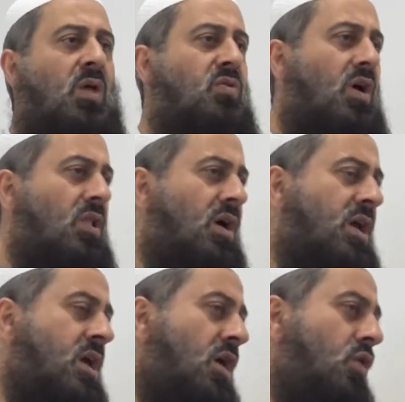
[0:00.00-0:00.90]
not long
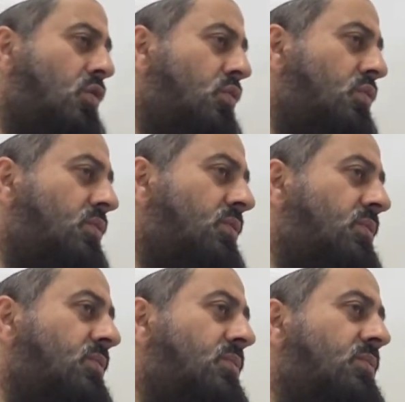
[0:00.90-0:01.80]
ago
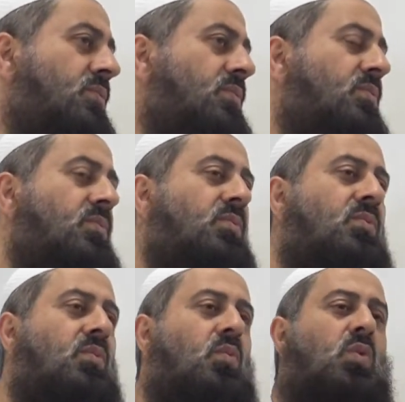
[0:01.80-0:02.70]

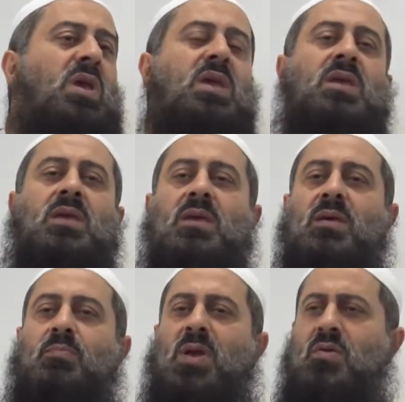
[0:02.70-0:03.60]
we
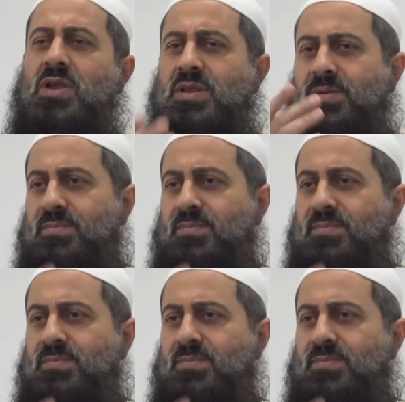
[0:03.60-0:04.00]
buried